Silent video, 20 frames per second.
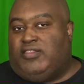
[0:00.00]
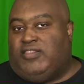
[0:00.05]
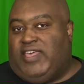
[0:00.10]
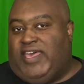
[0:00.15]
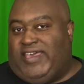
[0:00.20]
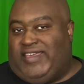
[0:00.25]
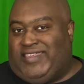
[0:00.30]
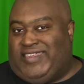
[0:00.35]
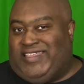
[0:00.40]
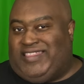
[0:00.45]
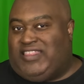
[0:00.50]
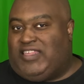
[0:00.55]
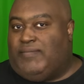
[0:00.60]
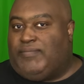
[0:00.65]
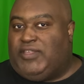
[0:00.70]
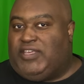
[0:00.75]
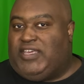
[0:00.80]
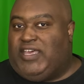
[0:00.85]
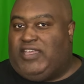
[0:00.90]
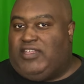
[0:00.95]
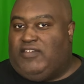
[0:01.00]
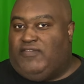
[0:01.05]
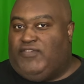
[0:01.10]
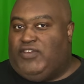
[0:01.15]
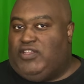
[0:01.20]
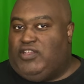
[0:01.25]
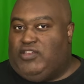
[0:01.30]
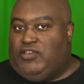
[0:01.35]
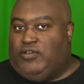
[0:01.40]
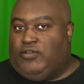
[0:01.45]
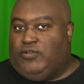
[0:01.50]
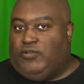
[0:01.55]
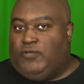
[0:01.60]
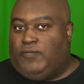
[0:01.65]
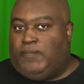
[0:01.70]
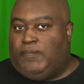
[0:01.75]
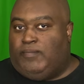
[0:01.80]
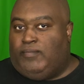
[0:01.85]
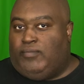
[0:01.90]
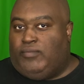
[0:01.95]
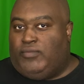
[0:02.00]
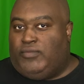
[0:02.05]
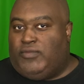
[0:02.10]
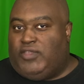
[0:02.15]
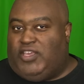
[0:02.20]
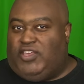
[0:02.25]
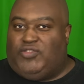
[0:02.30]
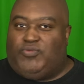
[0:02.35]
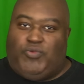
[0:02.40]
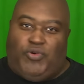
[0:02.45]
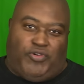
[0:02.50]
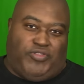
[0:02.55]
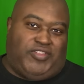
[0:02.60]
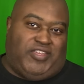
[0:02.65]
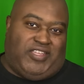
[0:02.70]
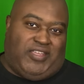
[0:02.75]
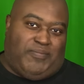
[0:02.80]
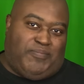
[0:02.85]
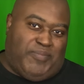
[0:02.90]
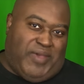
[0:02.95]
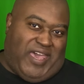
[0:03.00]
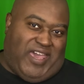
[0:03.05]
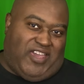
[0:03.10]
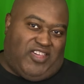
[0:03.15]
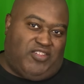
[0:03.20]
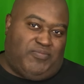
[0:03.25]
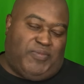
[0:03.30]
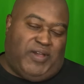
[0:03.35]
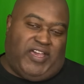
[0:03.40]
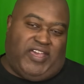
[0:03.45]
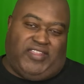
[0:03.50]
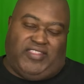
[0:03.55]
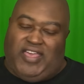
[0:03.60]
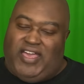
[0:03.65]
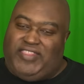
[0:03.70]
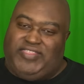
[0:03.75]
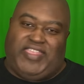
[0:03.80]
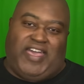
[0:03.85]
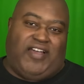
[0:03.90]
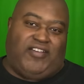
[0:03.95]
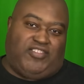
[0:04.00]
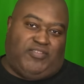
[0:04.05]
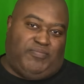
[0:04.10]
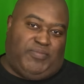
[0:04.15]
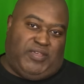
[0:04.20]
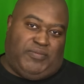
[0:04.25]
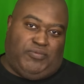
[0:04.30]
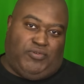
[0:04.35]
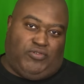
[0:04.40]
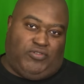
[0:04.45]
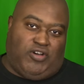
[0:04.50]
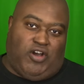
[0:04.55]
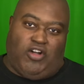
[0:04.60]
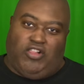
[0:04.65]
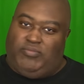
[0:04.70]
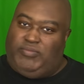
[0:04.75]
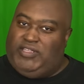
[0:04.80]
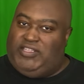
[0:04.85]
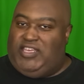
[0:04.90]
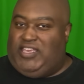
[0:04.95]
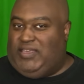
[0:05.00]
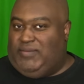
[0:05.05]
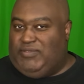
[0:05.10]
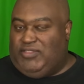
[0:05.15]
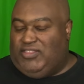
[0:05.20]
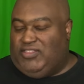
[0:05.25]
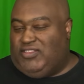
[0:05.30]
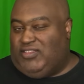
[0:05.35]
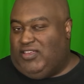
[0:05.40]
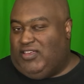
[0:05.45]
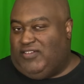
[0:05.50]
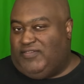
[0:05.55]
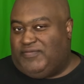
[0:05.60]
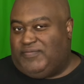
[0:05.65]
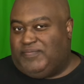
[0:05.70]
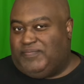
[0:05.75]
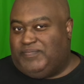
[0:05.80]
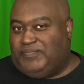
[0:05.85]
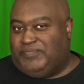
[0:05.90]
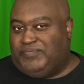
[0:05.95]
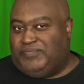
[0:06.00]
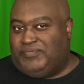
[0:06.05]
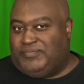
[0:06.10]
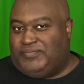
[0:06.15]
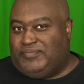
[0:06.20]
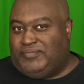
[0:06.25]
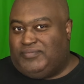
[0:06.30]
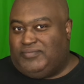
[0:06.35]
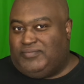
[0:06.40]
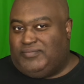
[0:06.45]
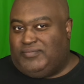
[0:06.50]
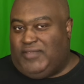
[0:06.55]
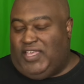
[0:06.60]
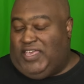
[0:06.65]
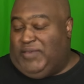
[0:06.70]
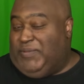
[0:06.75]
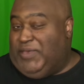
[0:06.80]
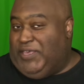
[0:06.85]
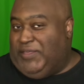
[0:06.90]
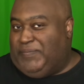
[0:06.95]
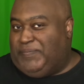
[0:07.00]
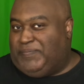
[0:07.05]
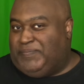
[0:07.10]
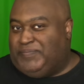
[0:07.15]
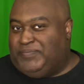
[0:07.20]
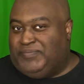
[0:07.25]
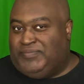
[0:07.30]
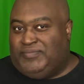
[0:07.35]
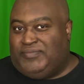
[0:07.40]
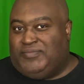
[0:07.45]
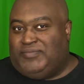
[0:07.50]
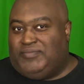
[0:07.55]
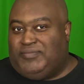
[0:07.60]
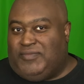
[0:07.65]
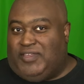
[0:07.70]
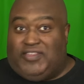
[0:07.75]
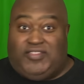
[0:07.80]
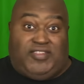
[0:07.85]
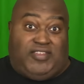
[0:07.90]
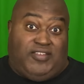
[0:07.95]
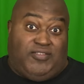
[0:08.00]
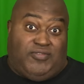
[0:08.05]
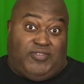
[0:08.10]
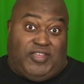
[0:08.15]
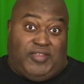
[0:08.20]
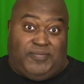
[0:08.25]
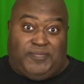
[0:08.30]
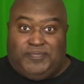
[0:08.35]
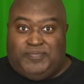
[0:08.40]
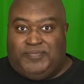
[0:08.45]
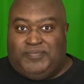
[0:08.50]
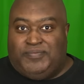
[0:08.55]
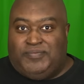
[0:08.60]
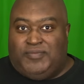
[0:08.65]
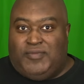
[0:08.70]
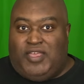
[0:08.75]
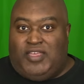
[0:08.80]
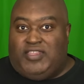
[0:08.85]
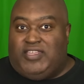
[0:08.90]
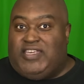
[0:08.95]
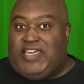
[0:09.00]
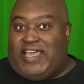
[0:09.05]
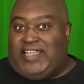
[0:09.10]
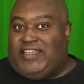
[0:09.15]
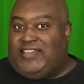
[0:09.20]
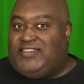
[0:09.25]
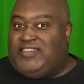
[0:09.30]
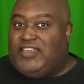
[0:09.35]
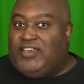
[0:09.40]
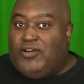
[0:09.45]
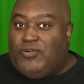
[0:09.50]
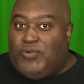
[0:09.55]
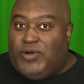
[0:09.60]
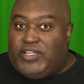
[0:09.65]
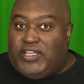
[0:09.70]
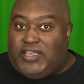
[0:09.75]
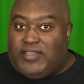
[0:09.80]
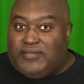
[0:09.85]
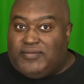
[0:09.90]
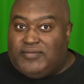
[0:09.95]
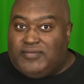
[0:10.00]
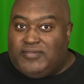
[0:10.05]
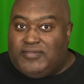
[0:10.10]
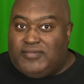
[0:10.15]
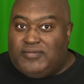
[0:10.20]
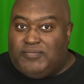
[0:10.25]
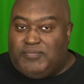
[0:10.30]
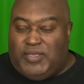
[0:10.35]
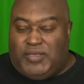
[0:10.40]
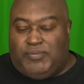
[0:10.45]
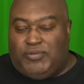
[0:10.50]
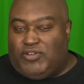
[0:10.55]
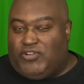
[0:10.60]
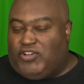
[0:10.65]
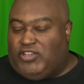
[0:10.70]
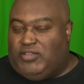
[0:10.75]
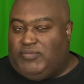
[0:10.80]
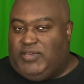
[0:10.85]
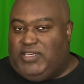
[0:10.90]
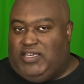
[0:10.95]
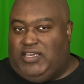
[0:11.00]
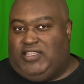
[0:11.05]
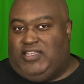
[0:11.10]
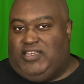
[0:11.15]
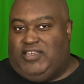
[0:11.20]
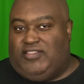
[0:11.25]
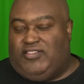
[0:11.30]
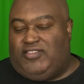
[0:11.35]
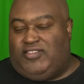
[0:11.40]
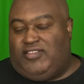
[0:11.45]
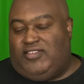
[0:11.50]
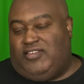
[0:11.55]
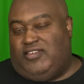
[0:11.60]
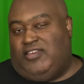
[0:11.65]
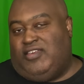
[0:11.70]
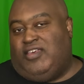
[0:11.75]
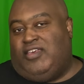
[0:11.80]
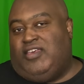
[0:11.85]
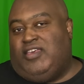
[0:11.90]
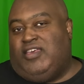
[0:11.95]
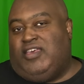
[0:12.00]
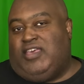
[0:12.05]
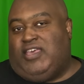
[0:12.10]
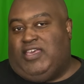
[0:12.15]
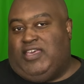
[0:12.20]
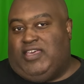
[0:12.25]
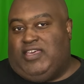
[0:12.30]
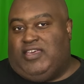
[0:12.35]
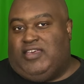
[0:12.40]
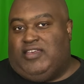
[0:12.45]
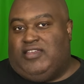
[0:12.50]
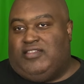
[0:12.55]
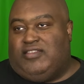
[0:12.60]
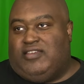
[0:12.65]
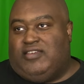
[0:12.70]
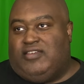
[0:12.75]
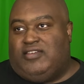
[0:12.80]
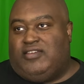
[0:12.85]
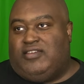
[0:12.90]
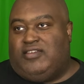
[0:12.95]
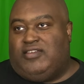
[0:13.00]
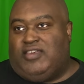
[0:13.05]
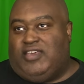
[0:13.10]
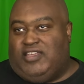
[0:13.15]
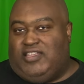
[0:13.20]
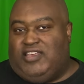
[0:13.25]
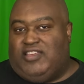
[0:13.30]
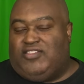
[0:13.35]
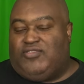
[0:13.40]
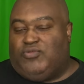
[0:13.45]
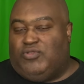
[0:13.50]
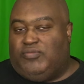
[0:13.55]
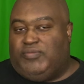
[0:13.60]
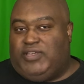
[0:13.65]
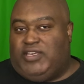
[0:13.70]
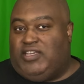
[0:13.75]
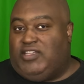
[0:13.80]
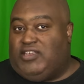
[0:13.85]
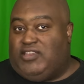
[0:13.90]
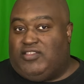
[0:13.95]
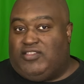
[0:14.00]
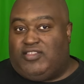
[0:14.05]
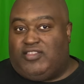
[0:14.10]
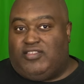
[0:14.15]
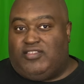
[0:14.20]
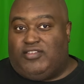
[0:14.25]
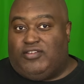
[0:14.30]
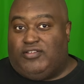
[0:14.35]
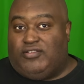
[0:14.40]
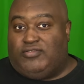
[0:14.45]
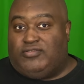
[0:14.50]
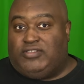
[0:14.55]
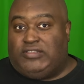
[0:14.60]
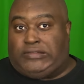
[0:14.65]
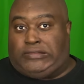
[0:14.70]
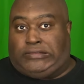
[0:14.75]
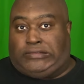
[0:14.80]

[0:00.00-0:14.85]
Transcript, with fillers: that get something out of the video is worth getting bashed by 1,000 people calling me names and stuff. Hey, man, it's the internet. You got to deal with it. People are going to be idiots, and idiots will be idiots. So